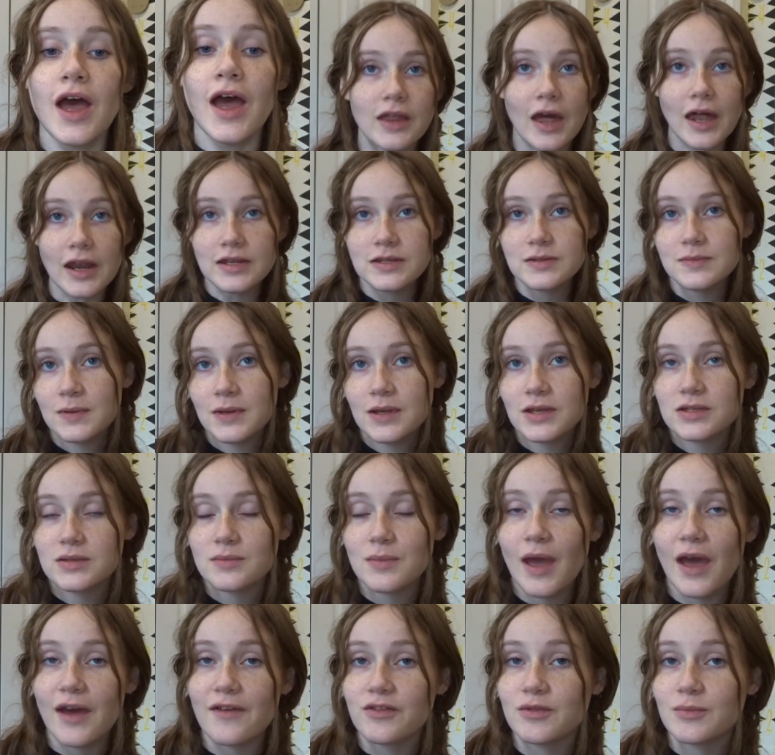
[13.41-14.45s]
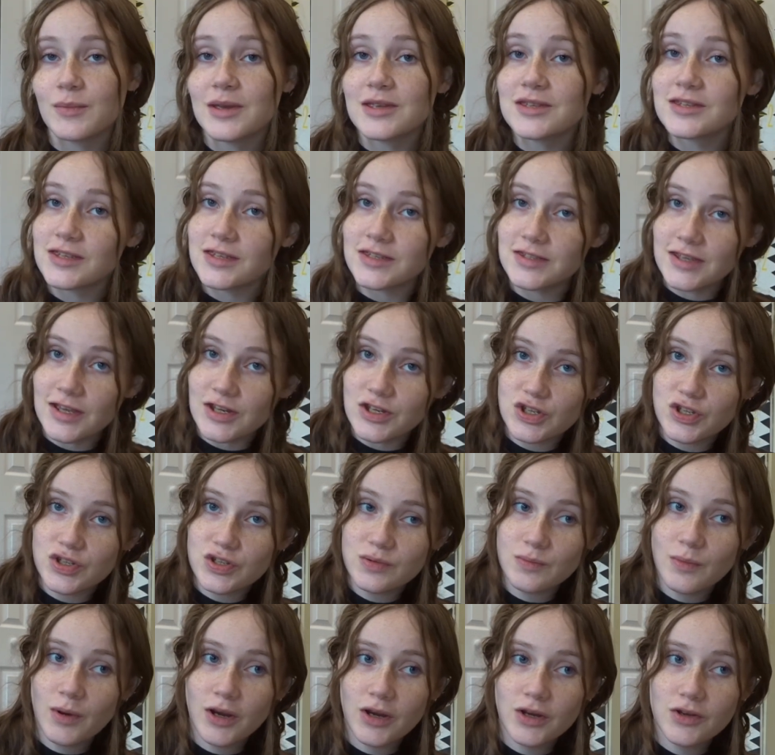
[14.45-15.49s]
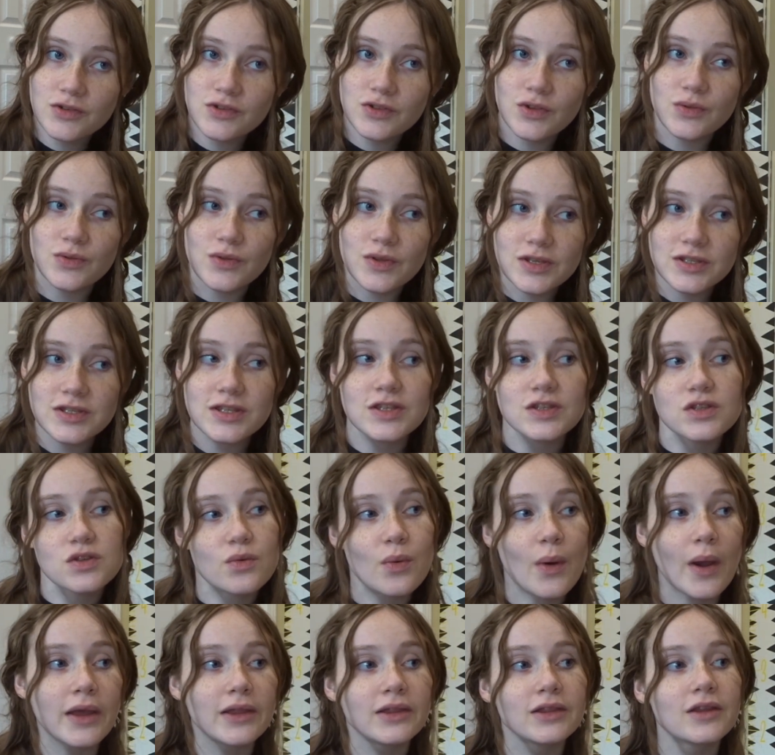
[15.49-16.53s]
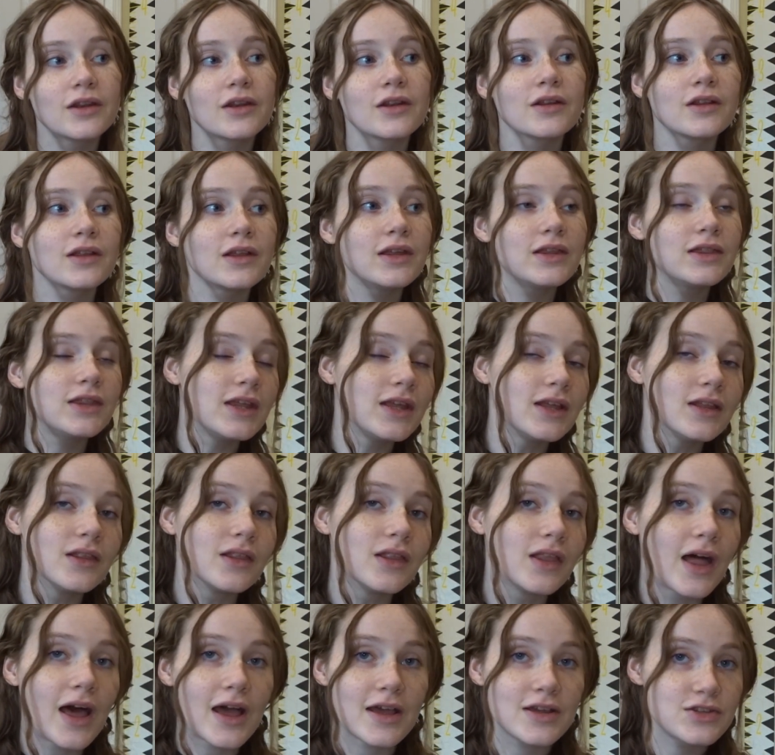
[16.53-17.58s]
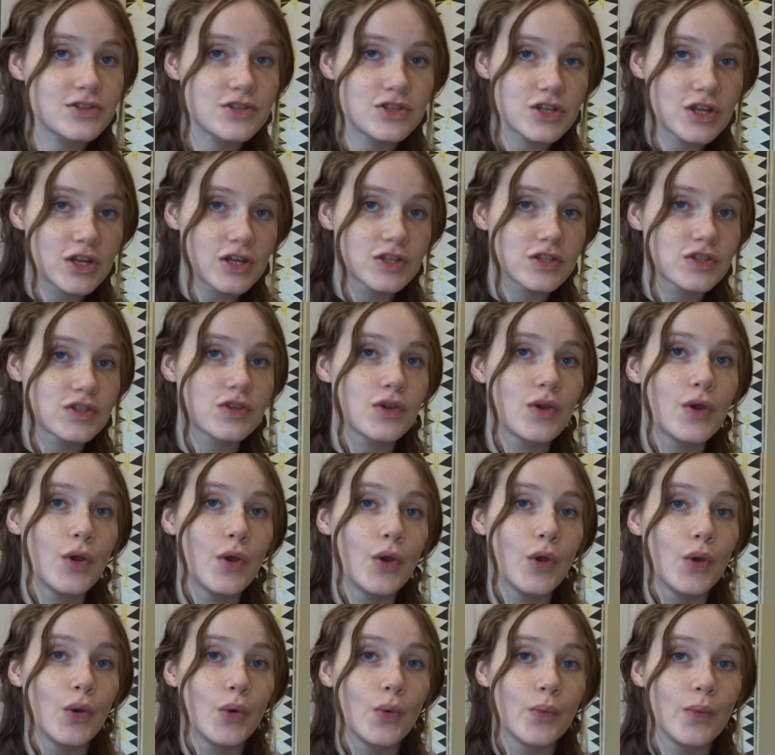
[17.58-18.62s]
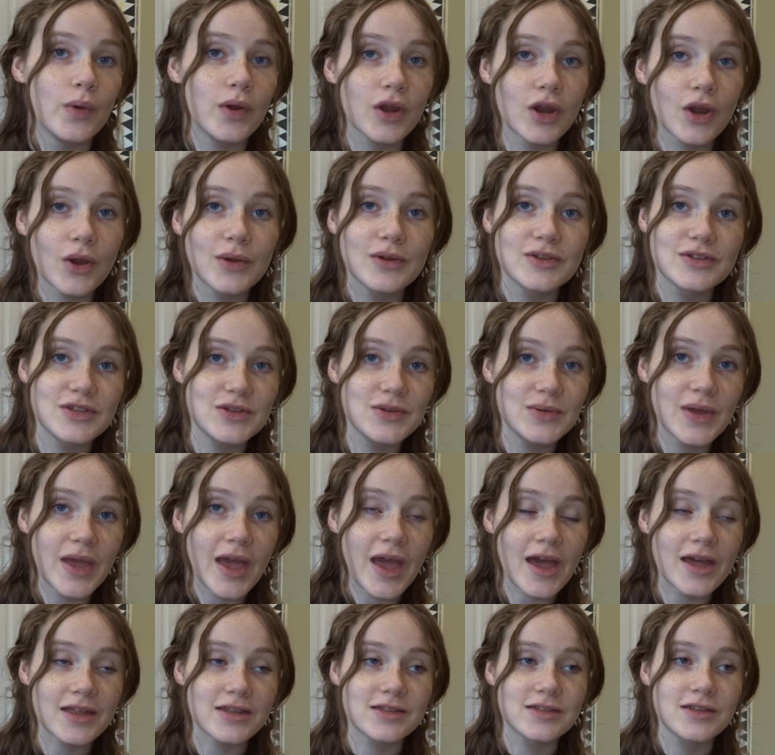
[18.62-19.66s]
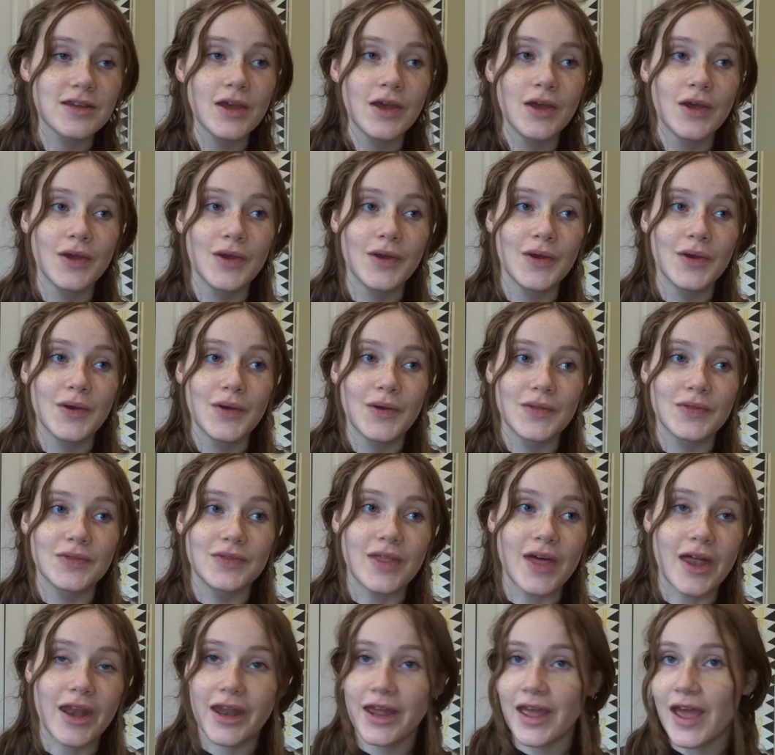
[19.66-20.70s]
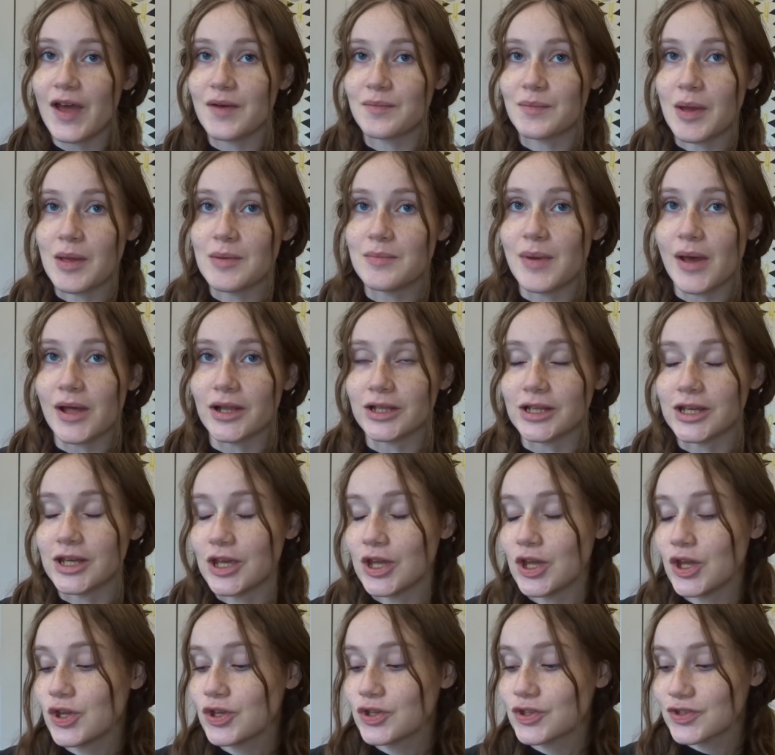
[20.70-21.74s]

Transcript: That is because I'm having my C-section tomorrow, so this is quite literally the last chance we're going to get that I have my belly.